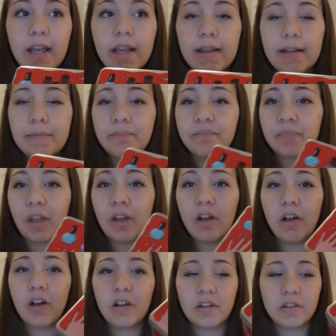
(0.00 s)
um,
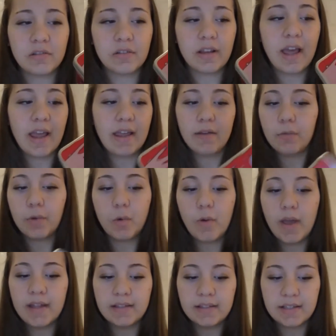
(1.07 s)
on like we
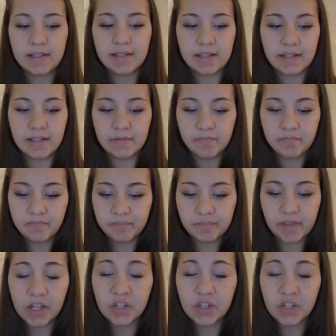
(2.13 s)
went um,